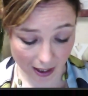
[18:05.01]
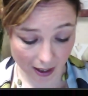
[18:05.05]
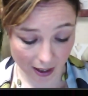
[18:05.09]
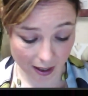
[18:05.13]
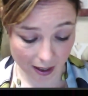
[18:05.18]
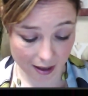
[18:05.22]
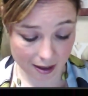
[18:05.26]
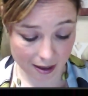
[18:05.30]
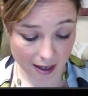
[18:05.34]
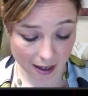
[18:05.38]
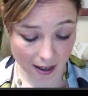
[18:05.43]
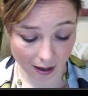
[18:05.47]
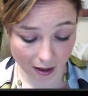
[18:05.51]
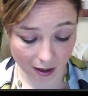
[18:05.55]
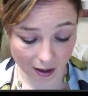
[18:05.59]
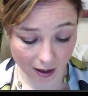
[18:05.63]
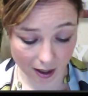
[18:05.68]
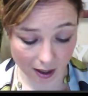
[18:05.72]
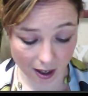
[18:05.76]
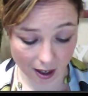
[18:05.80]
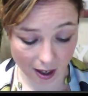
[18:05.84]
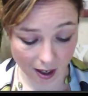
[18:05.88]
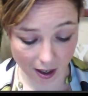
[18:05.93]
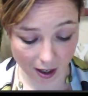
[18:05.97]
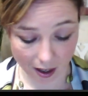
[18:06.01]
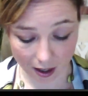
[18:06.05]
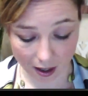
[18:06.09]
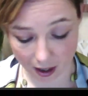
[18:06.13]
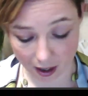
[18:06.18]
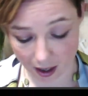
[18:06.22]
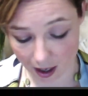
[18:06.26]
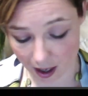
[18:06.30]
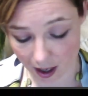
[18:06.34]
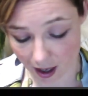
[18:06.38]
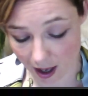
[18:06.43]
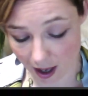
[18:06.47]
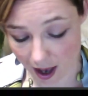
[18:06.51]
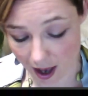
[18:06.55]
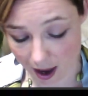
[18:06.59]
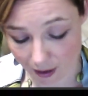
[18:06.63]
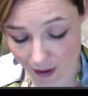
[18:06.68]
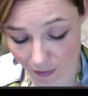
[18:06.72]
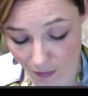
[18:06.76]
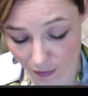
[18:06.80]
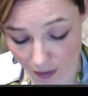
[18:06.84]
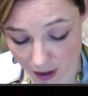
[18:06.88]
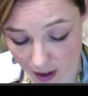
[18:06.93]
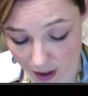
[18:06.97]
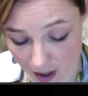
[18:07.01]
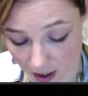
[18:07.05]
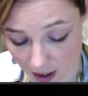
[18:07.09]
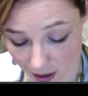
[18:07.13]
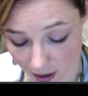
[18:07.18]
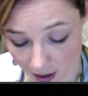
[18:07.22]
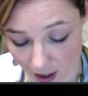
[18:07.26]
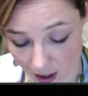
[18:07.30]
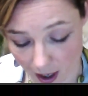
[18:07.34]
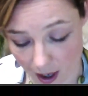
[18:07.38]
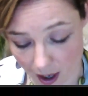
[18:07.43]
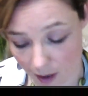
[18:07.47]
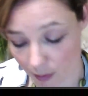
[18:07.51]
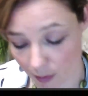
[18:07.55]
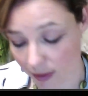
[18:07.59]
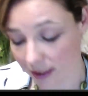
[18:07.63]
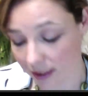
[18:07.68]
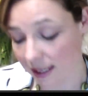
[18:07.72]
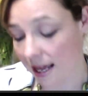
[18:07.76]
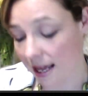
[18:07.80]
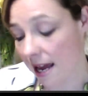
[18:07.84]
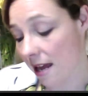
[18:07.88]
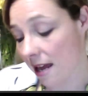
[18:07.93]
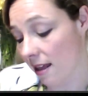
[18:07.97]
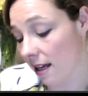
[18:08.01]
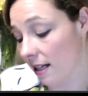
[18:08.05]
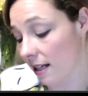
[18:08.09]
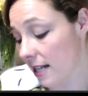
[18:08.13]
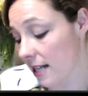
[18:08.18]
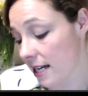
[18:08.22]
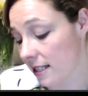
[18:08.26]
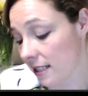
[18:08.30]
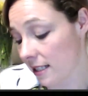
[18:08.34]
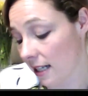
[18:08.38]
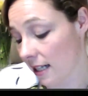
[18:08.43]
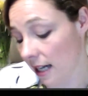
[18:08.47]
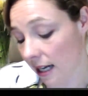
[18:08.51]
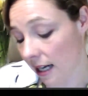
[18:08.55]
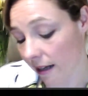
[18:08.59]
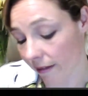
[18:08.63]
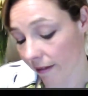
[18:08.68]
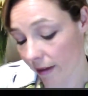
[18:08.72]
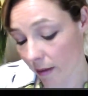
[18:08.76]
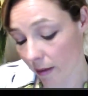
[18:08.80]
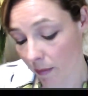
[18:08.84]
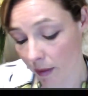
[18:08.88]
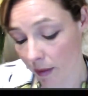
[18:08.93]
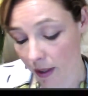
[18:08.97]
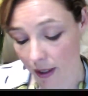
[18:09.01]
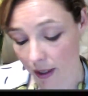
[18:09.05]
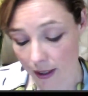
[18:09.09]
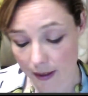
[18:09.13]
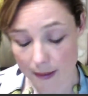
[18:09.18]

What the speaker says: And I thank everything that I was there that day to hear him,